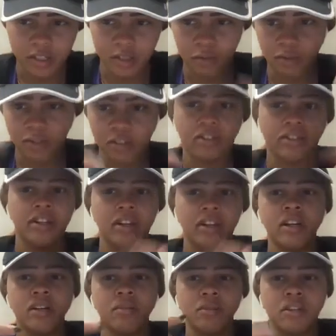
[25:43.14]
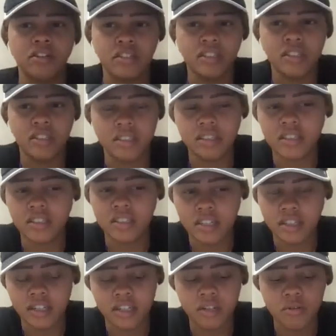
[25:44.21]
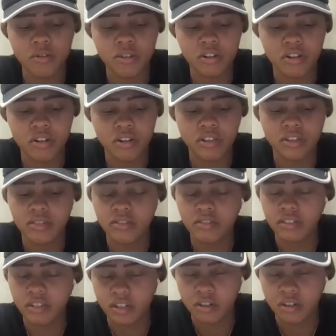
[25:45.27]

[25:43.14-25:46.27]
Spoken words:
as soon as your income increases and you start